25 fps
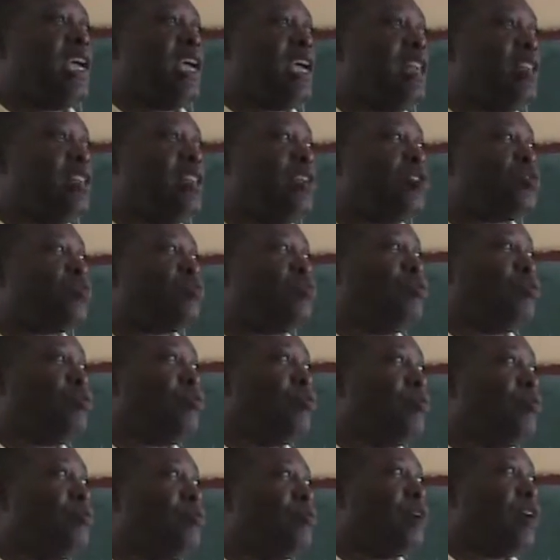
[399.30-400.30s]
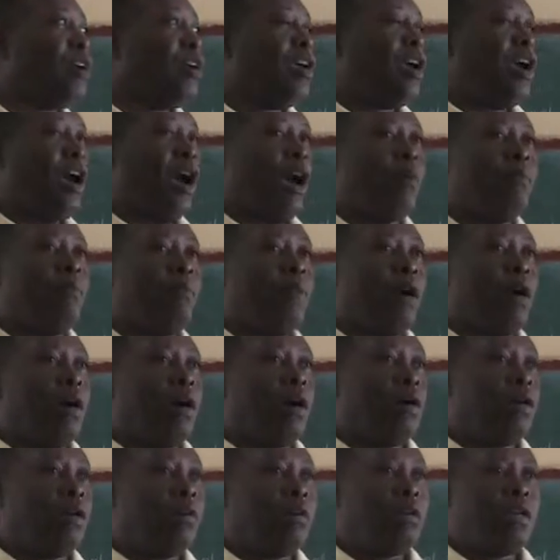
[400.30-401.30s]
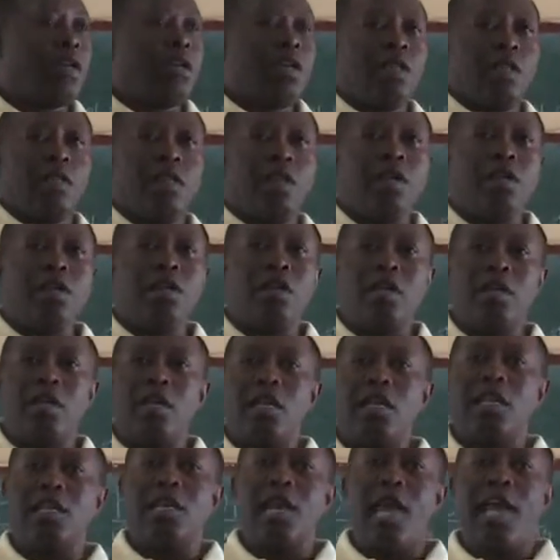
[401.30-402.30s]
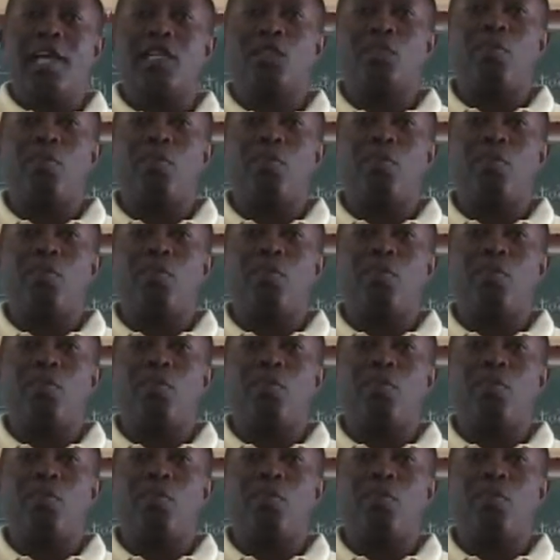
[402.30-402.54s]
in this room among the next